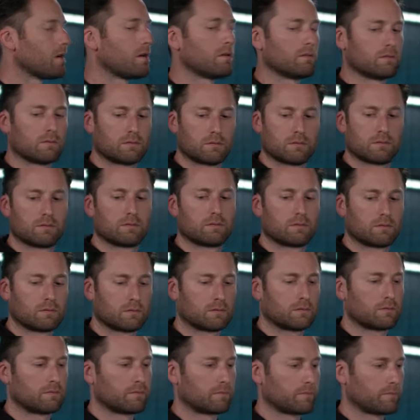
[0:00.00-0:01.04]

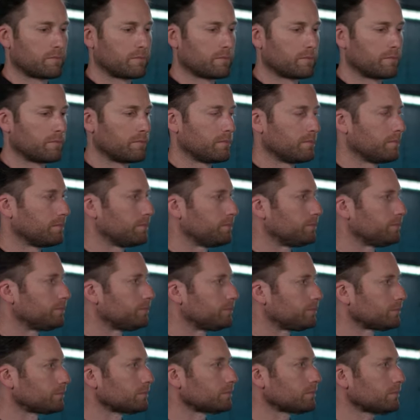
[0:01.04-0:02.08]

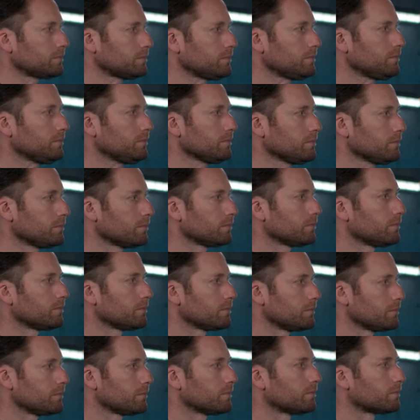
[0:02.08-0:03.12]

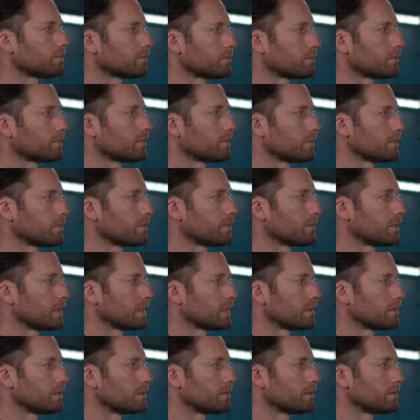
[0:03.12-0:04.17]

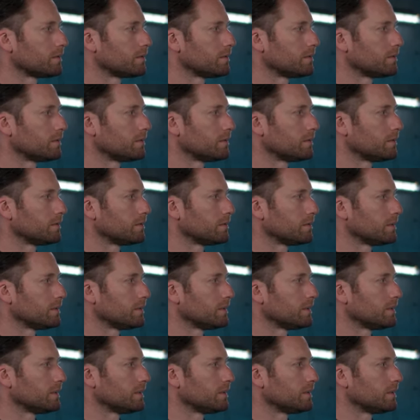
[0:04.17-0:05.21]

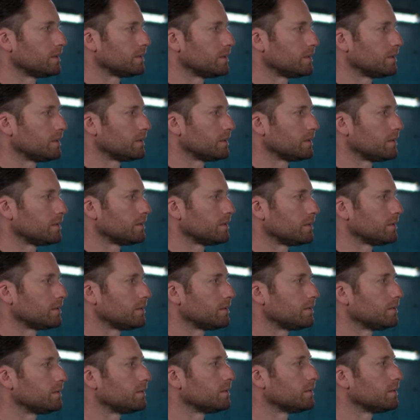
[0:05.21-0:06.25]
This person isn't speaking.